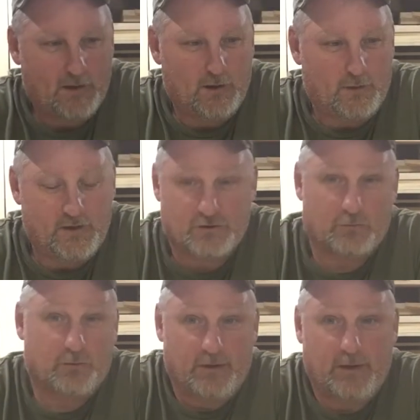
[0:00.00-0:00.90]
These
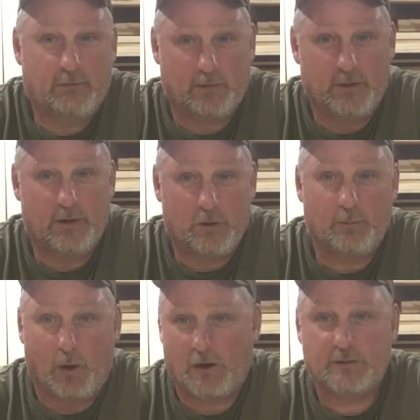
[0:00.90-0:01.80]
are really, really
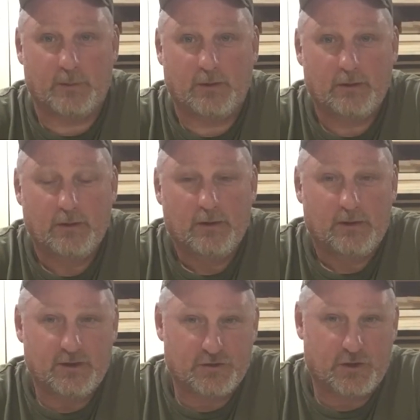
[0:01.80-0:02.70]
good marksmen.
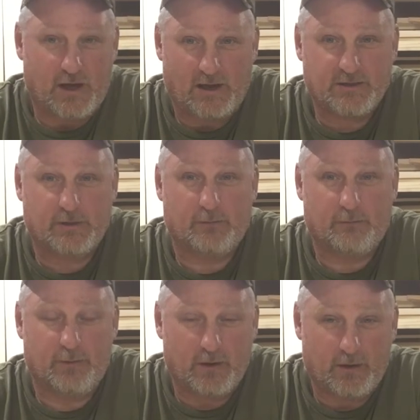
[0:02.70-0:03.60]
These are guys
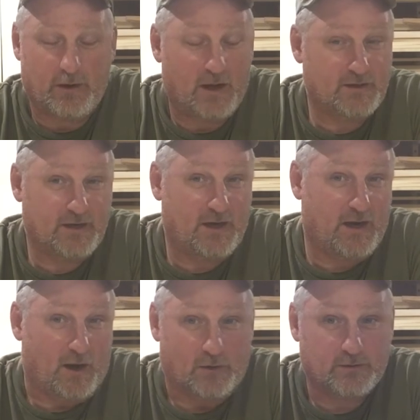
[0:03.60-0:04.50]
and
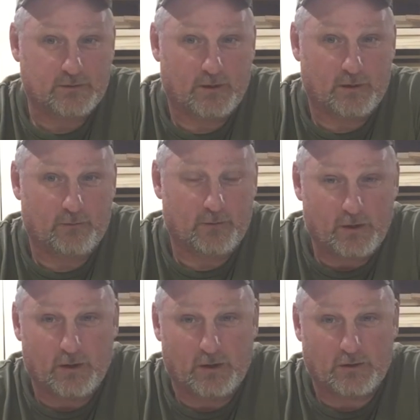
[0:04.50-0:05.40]
gals that are
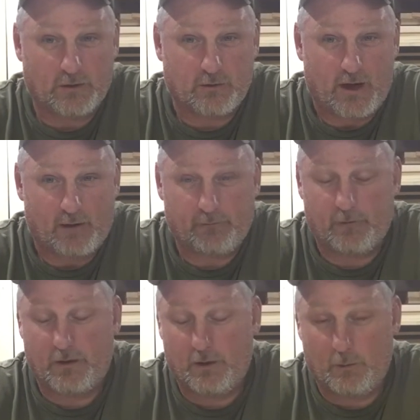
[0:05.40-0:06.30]
very good at their craft,
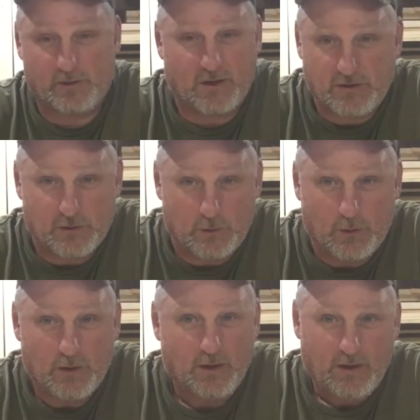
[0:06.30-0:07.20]
very good at what they
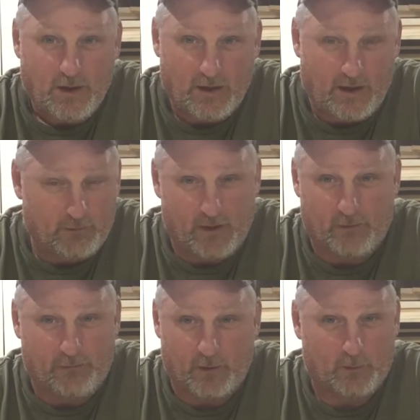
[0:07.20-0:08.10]
do, and have a lot
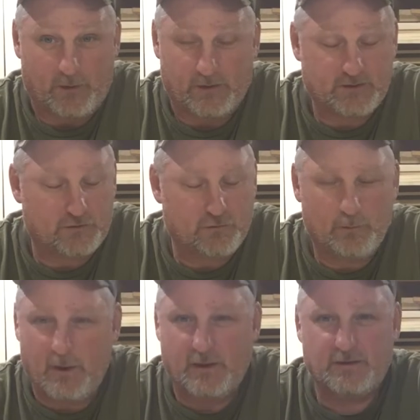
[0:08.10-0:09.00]
of fun with it. It's a
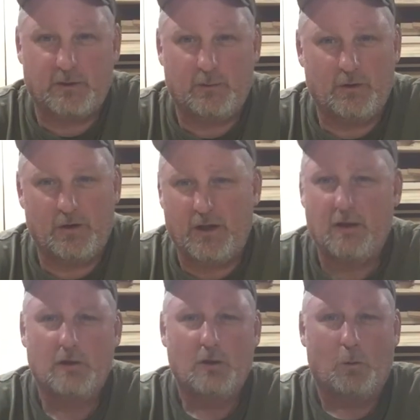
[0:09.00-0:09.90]
tremendous community,
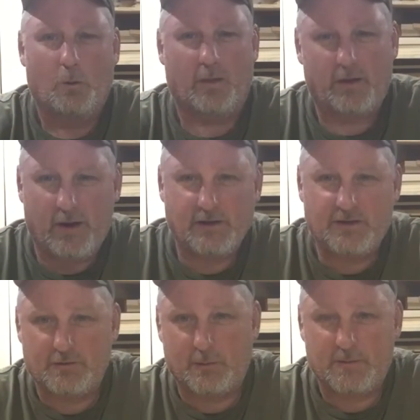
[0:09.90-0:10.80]
one of the
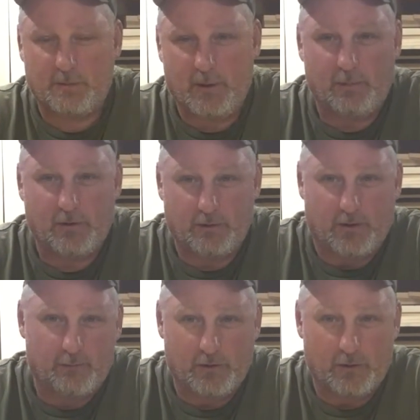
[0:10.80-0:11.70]
nicest groups of people you're
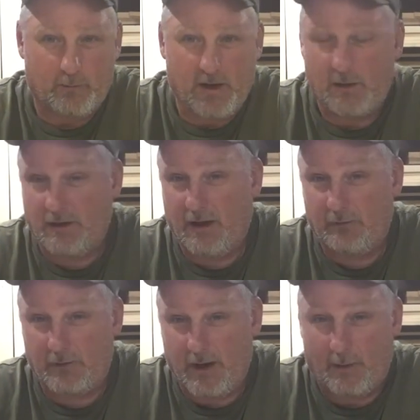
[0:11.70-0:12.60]
ever going to meet and
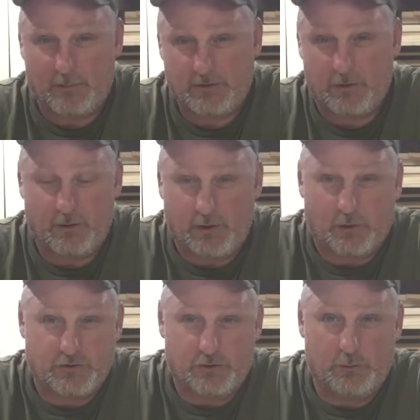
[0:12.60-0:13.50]
have the opportunity to
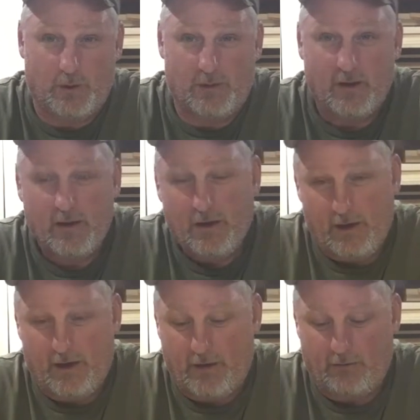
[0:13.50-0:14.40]
go shoot with
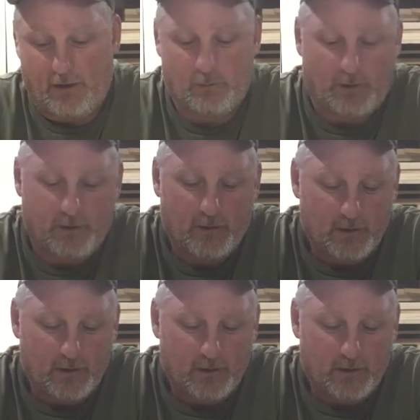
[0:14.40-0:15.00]
and hang around with.